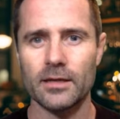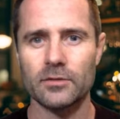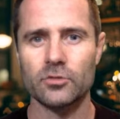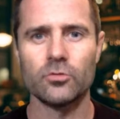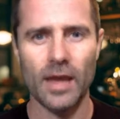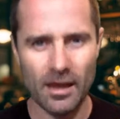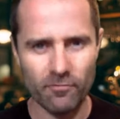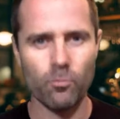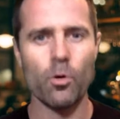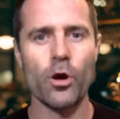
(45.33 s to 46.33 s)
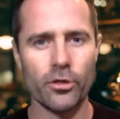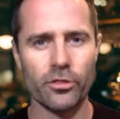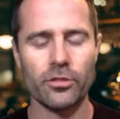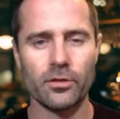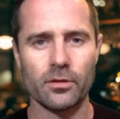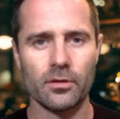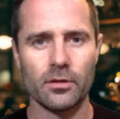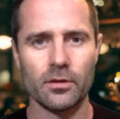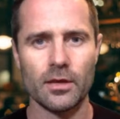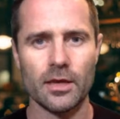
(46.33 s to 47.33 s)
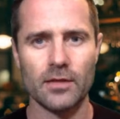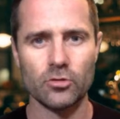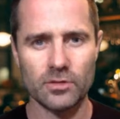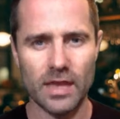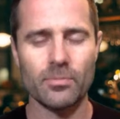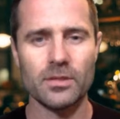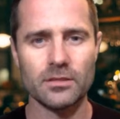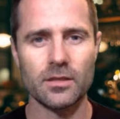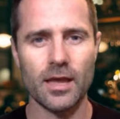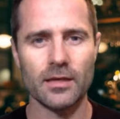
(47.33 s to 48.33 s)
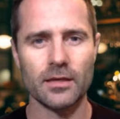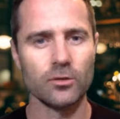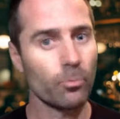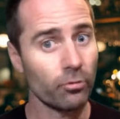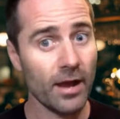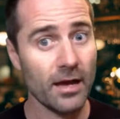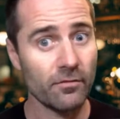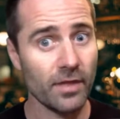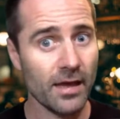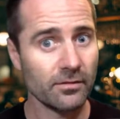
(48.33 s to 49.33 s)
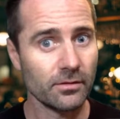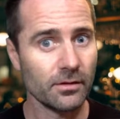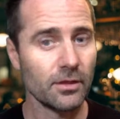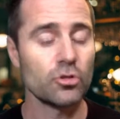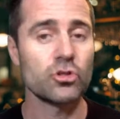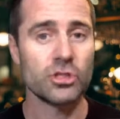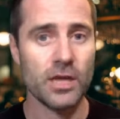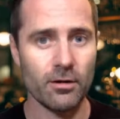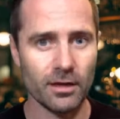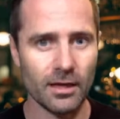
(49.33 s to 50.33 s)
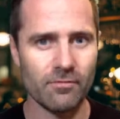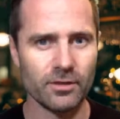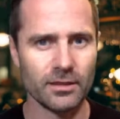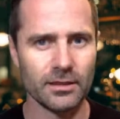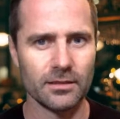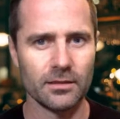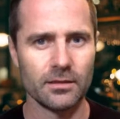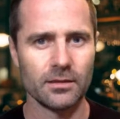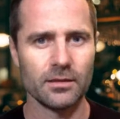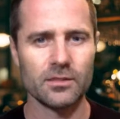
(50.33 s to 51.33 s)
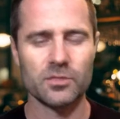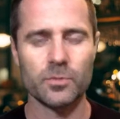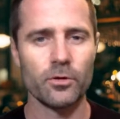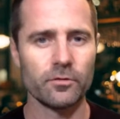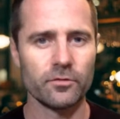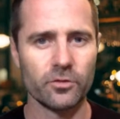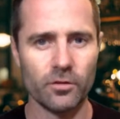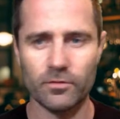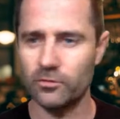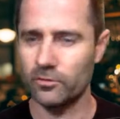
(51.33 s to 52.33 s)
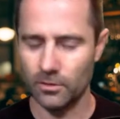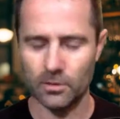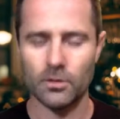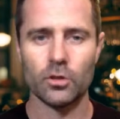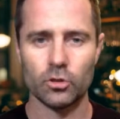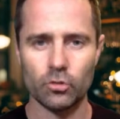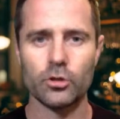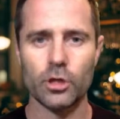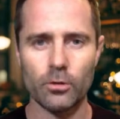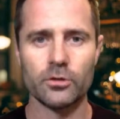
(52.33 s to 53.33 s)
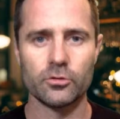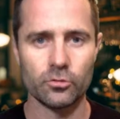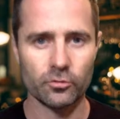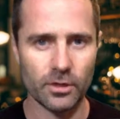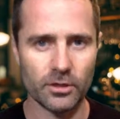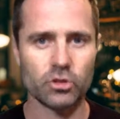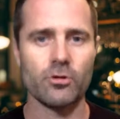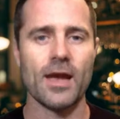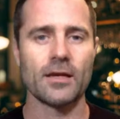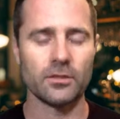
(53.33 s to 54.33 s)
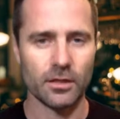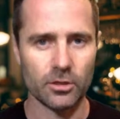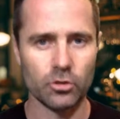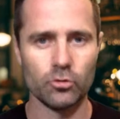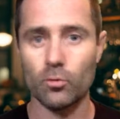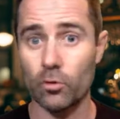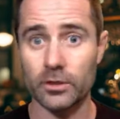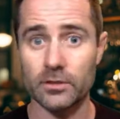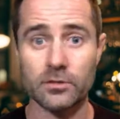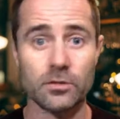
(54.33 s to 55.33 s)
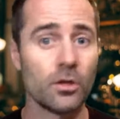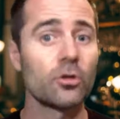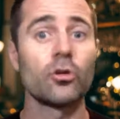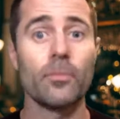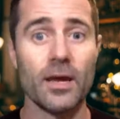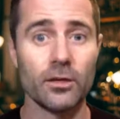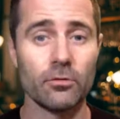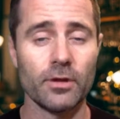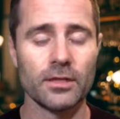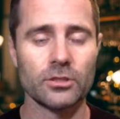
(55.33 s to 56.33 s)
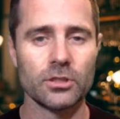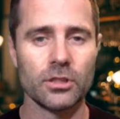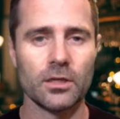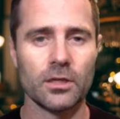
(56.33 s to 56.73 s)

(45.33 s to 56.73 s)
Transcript: to have worth and you tap into that and you're proud of that and you share it lovingly in a spirit of service, you're going to attract a new audience no matter your age.